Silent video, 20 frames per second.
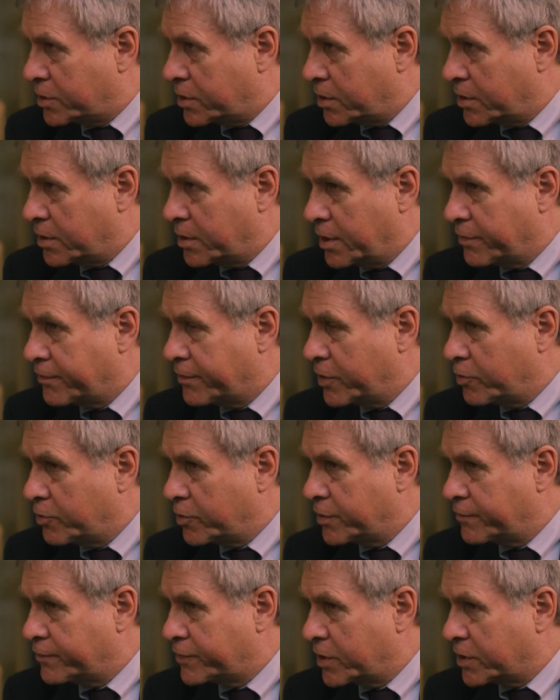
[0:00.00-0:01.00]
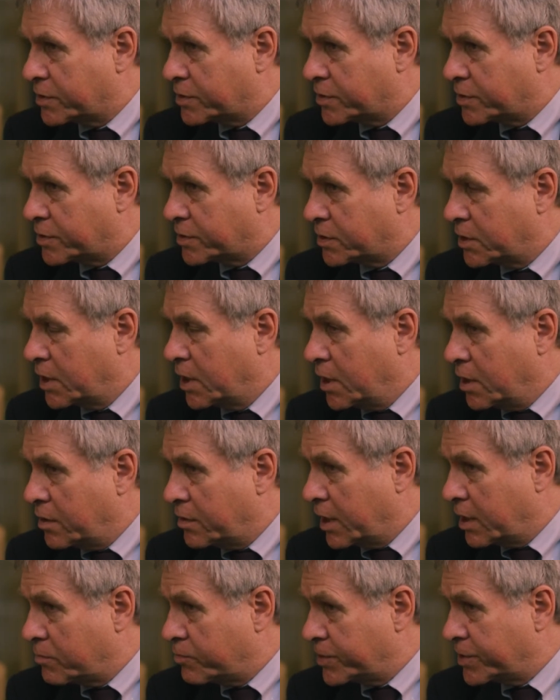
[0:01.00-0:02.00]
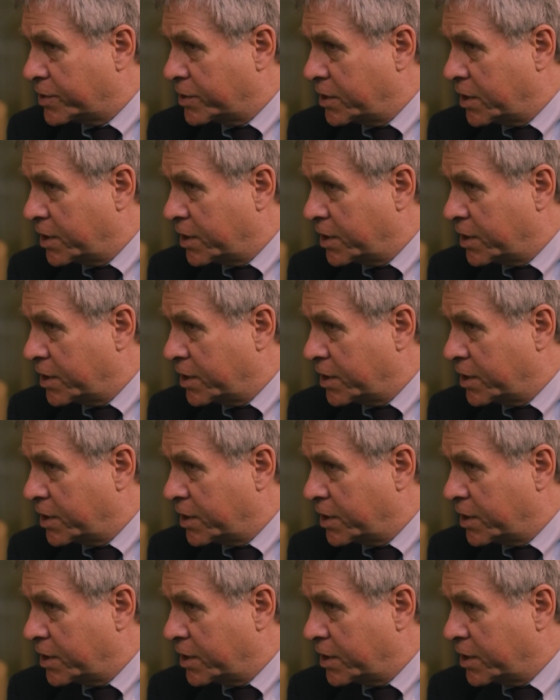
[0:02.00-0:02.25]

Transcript: A Theory of Justice. That was in